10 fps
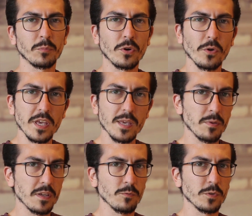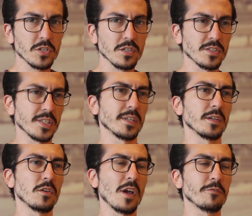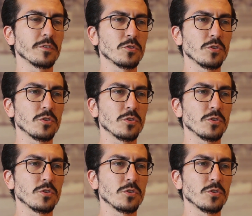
Pro EP, which is you have to